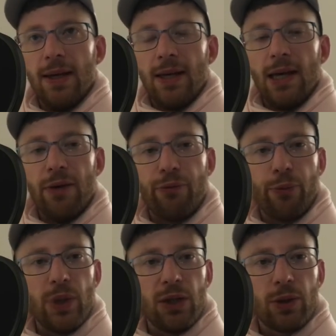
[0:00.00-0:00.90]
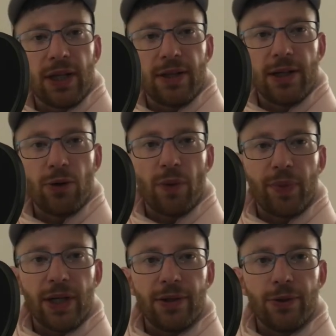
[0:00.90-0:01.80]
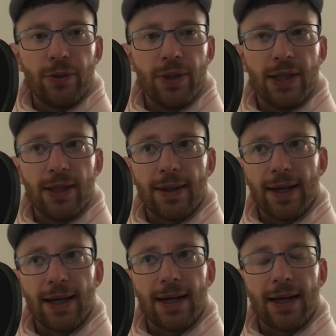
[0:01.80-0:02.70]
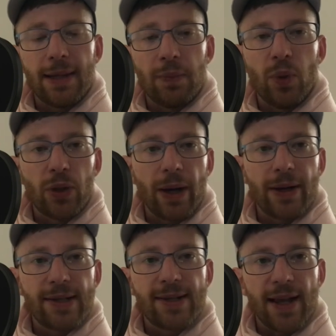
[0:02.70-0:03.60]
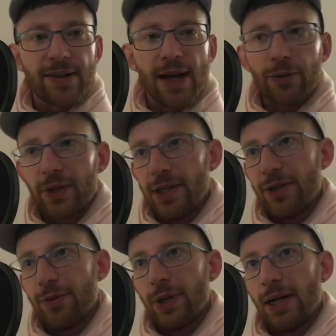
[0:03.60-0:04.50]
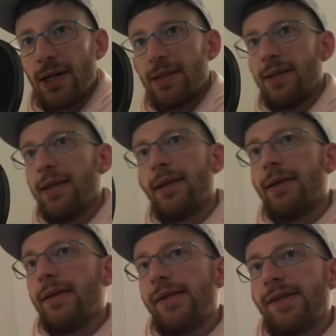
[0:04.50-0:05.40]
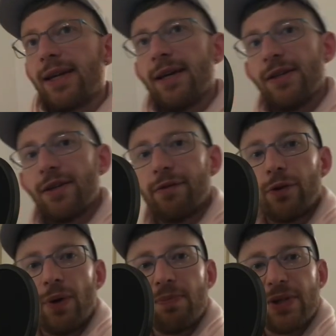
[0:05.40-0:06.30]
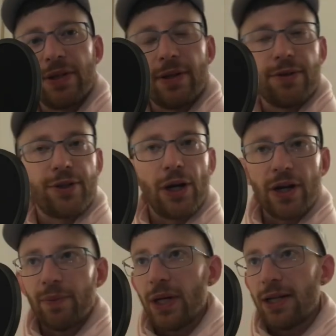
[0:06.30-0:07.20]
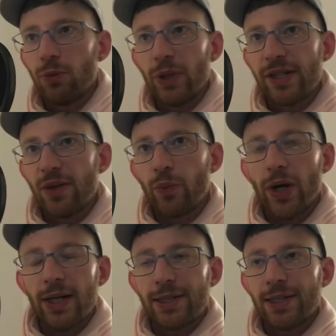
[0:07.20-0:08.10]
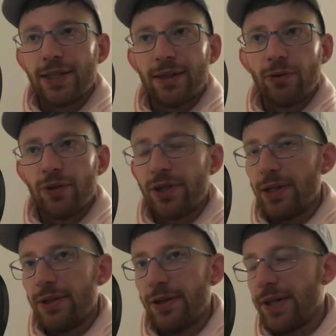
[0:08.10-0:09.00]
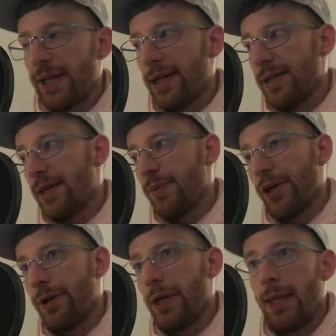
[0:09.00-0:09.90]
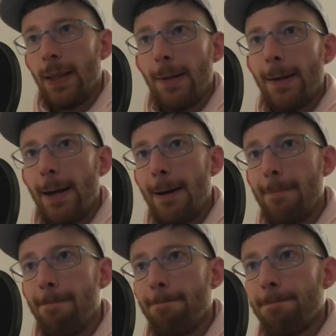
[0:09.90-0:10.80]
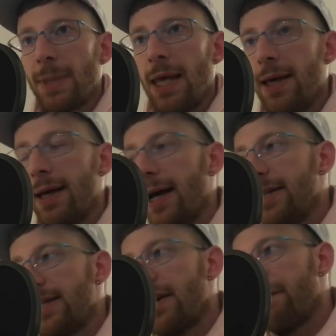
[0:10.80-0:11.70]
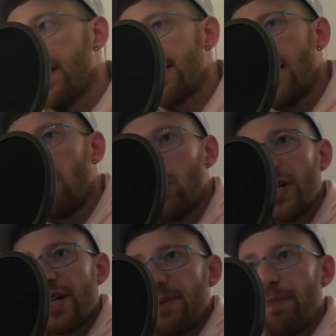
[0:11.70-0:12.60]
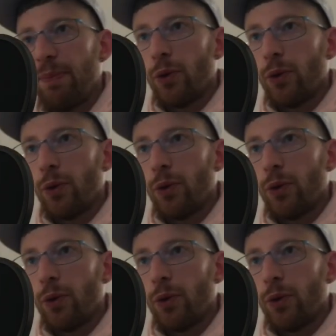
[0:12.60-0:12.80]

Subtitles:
if we look at the European Union, Bulgaria stands out in this regard. In these cases of corruption, sorry, but it wins the prize. It just does, I'm sorry. And these are things that I wish people